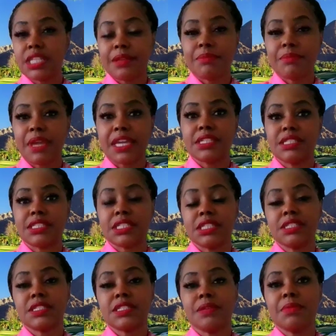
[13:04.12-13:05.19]
didn't make
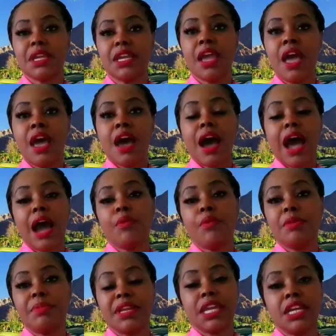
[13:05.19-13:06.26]
sense to me. I
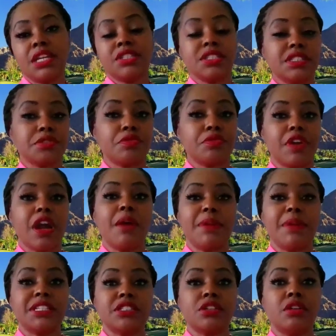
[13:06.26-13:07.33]
would begin to
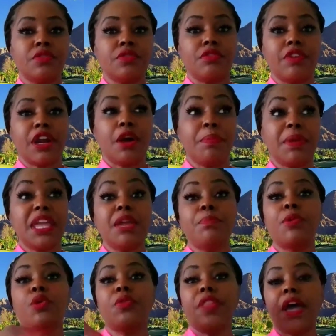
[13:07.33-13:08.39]
surround myself around
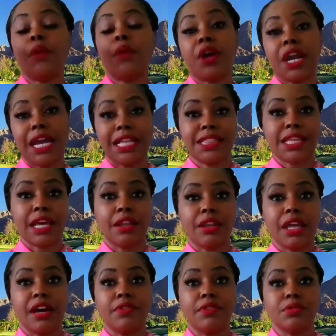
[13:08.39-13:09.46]
people that were at that
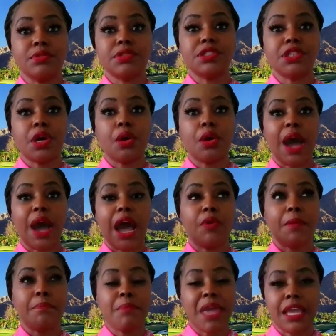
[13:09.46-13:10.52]
level. So mm-hmm. I
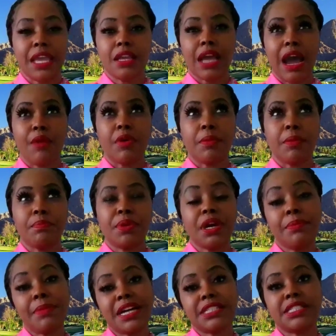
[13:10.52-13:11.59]
would make, I would
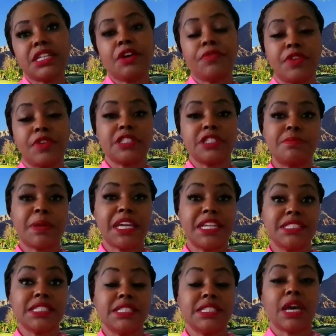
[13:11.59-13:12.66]
put myself in
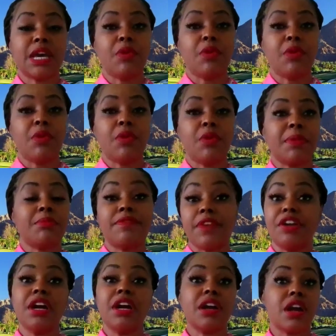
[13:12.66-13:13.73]
spaces that would make me
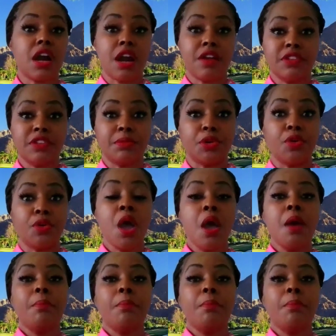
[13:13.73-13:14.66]
very uncomfortable.